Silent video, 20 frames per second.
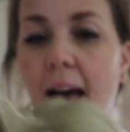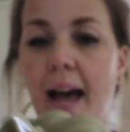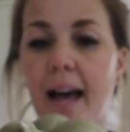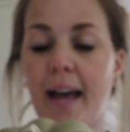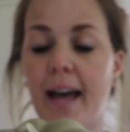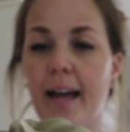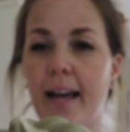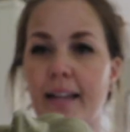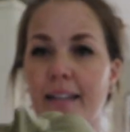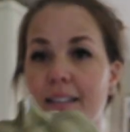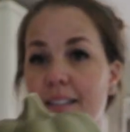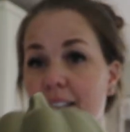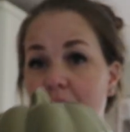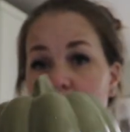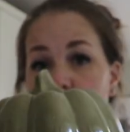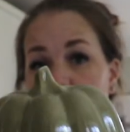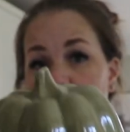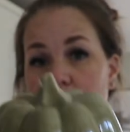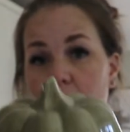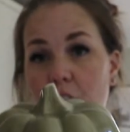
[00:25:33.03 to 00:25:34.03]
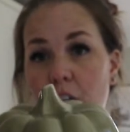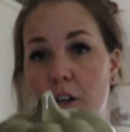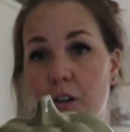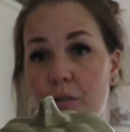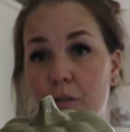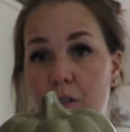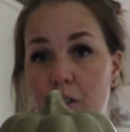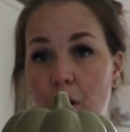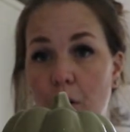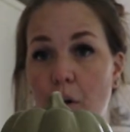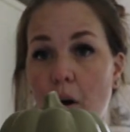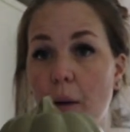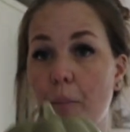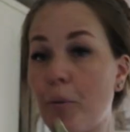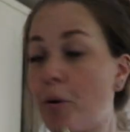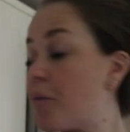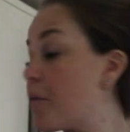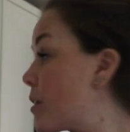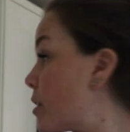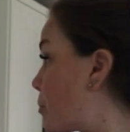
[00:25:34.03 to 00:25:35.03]
And it's really cute. So I
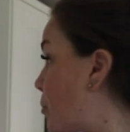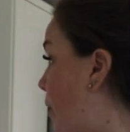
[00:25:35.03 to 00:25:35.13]
put this